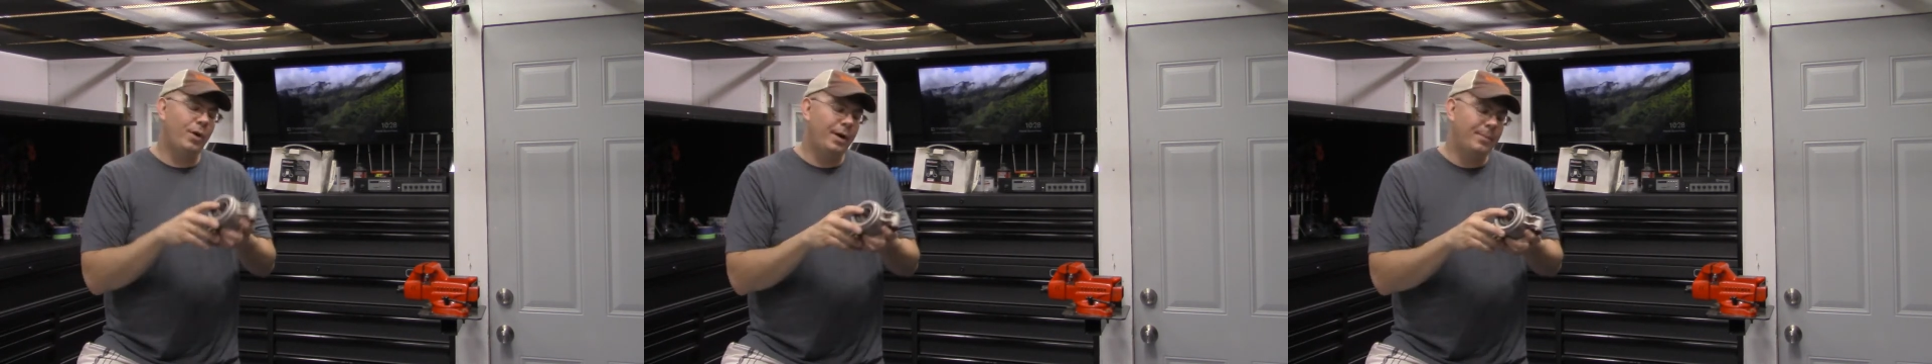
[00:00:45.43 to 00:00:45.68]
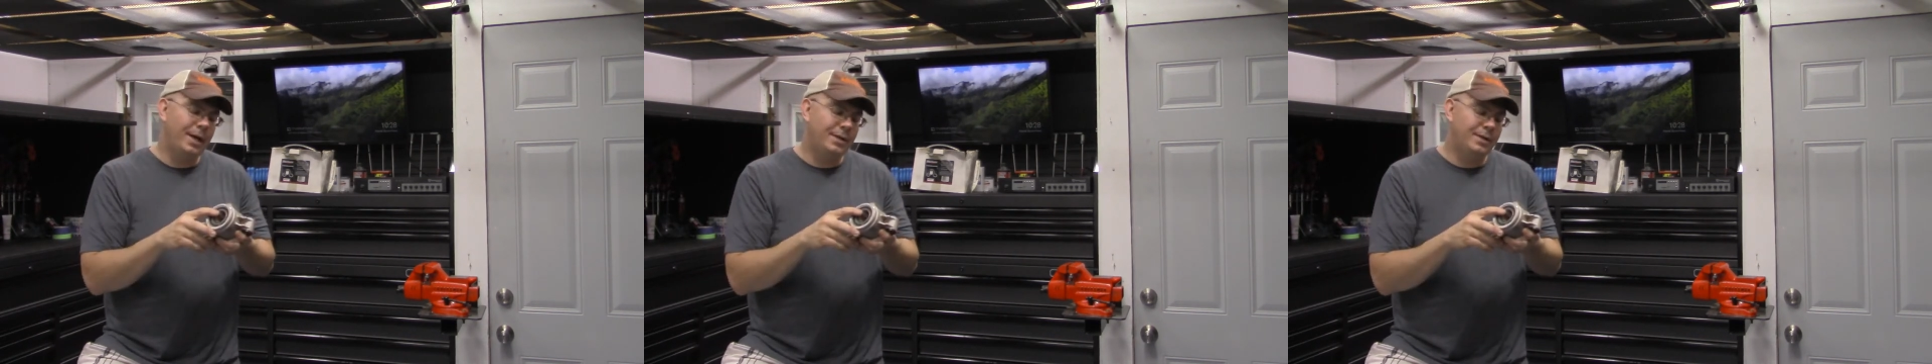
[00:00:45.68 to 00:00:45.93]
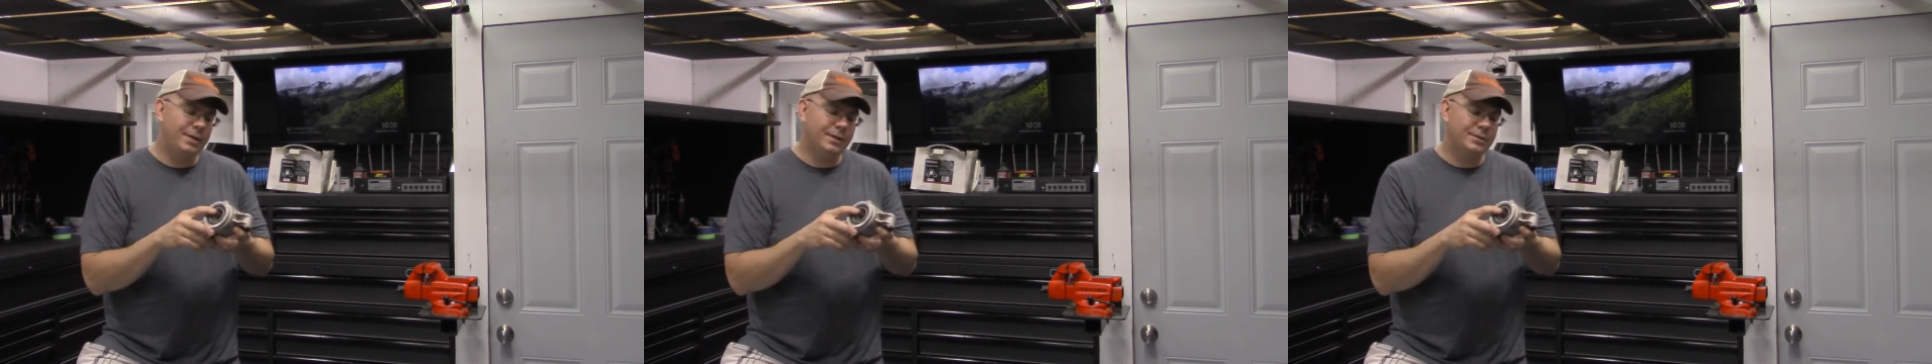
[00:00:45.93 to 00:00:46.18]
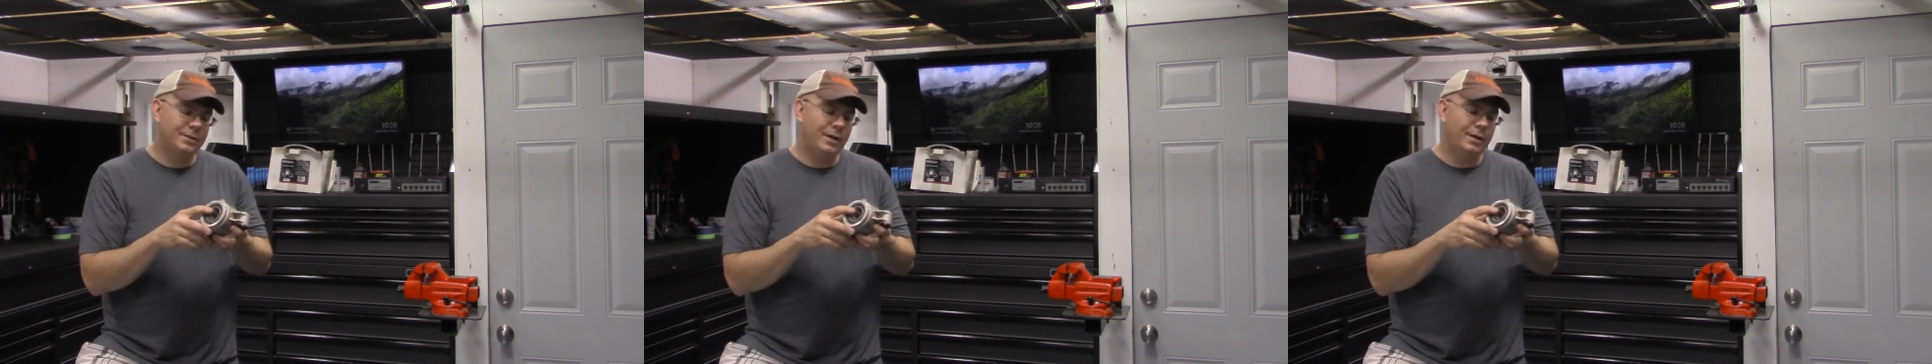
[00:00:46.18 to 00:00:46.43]
I made
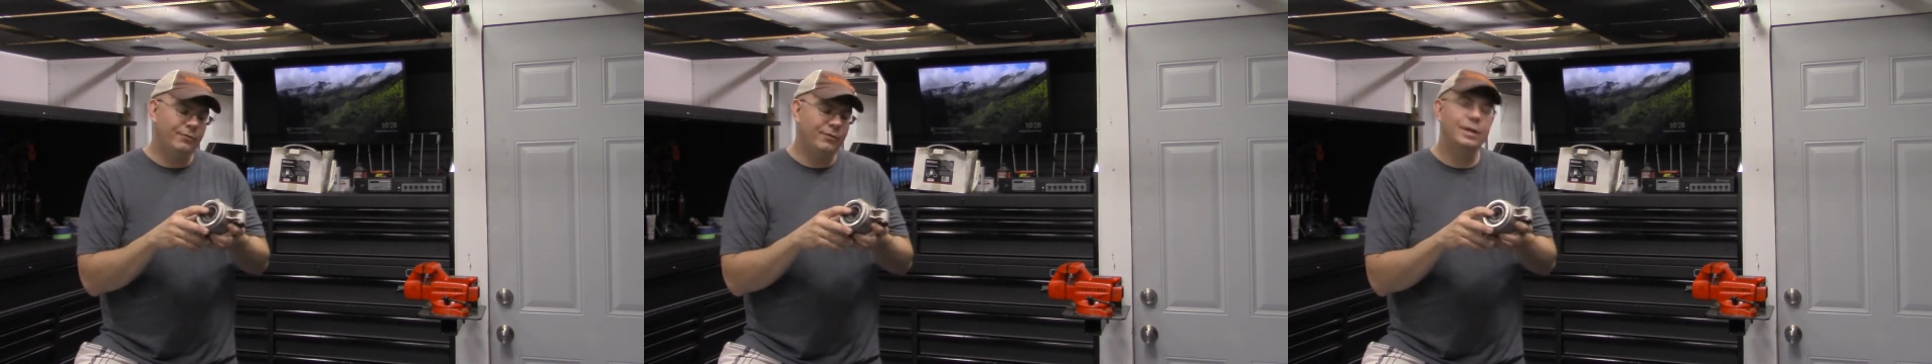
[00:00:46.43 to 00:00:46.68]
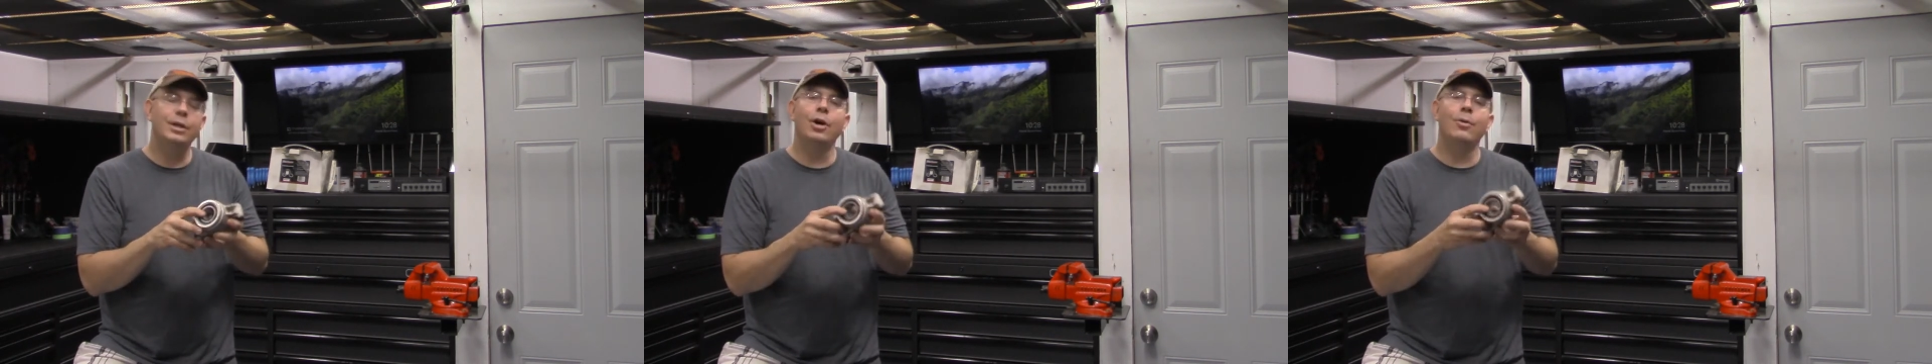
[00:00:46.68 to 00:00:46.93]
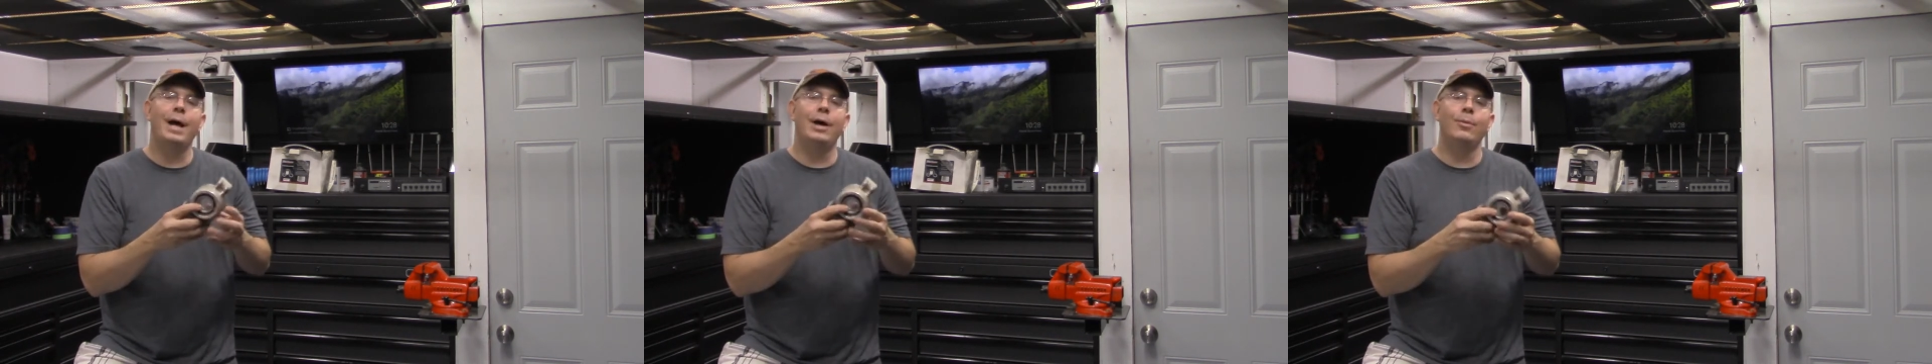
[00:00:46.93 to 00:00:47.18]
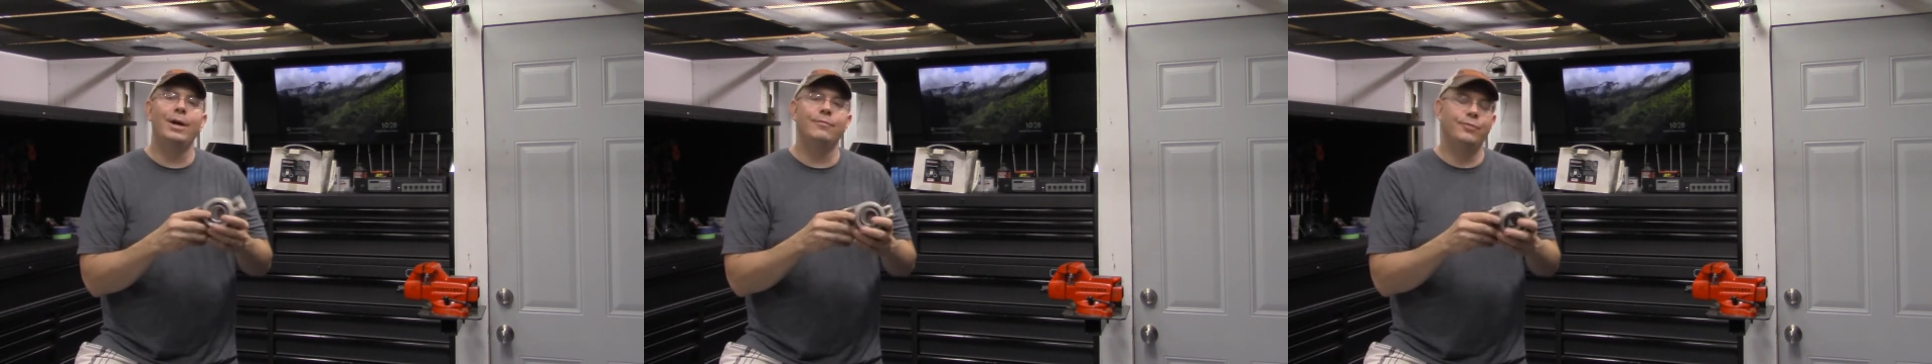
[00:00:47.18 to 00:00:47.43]
this uh, video.
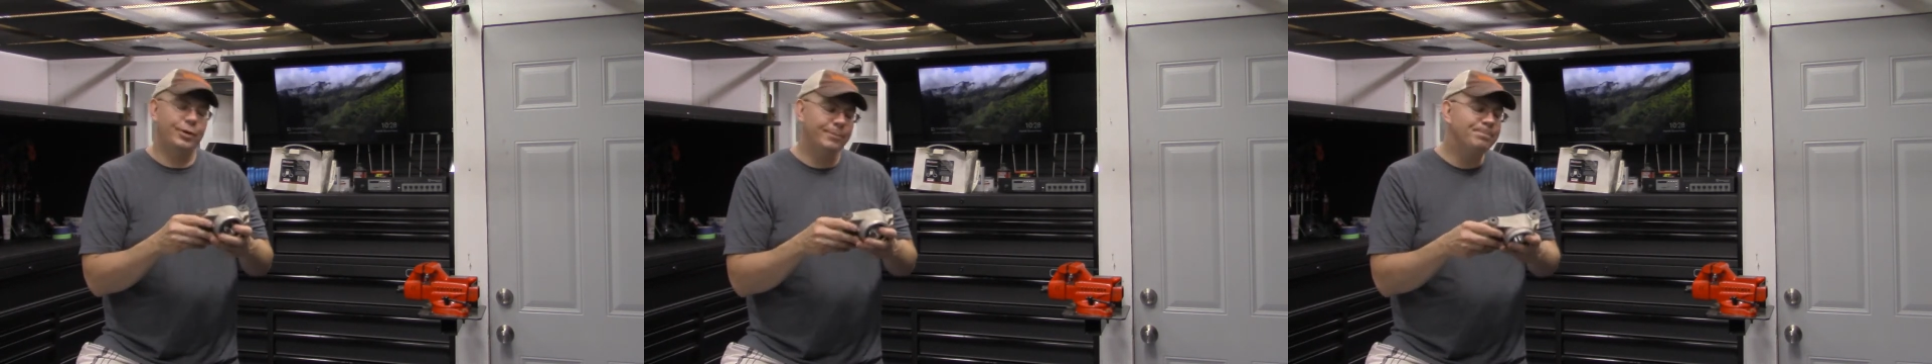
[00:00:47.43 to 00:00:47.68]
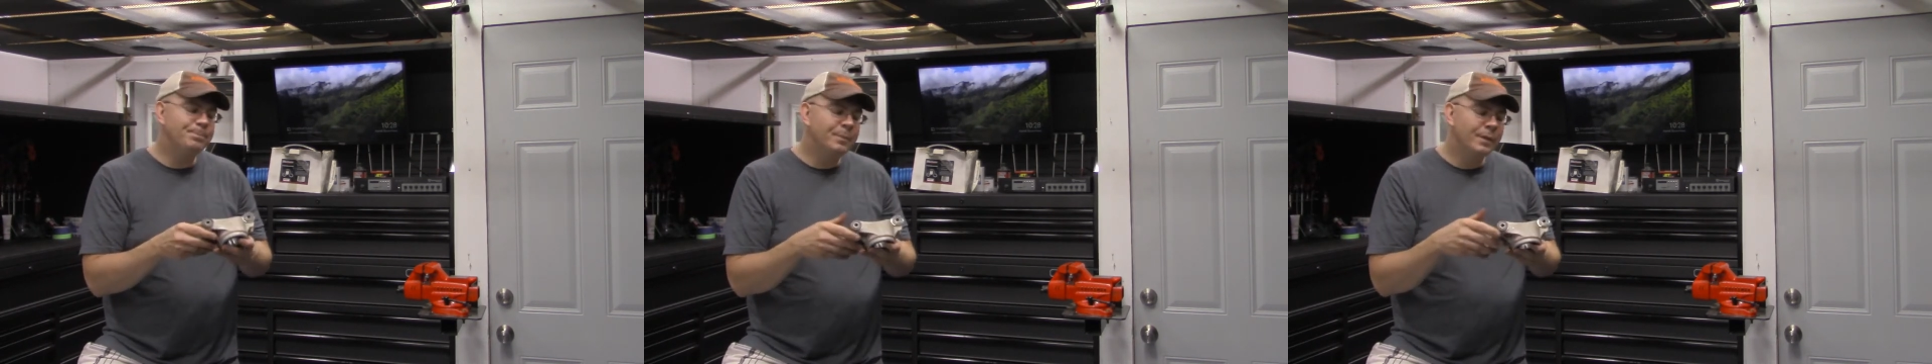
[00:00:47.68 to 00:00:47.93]
However,